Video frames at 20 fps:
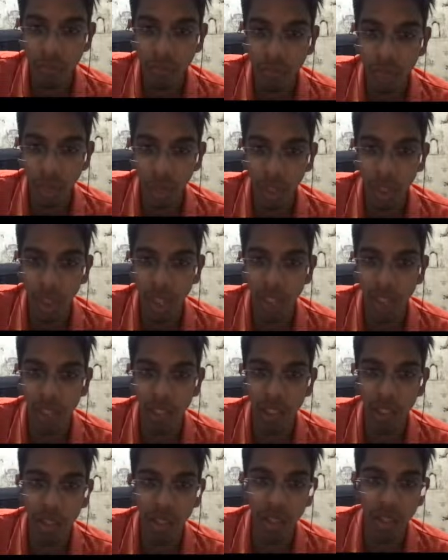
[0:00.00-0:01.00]
Okay, knight
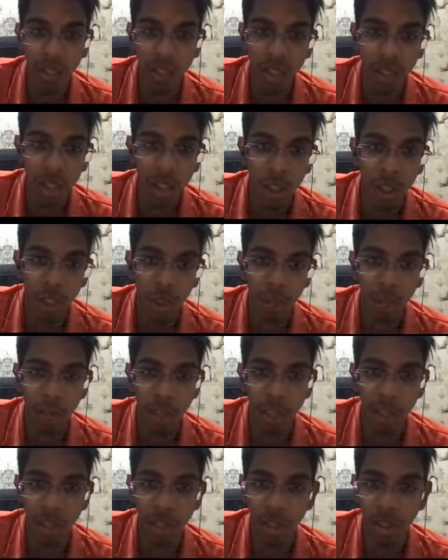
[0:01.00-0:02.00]
here.
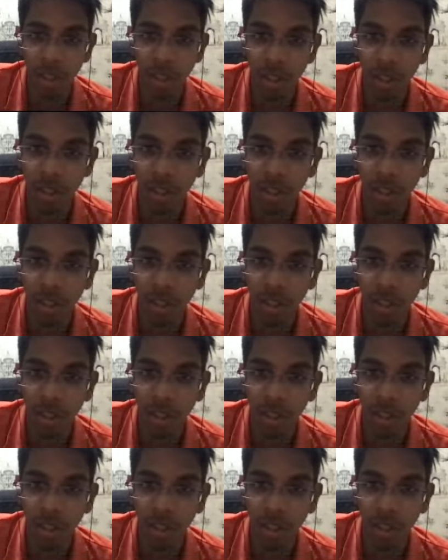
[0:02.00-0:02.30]
Pressure.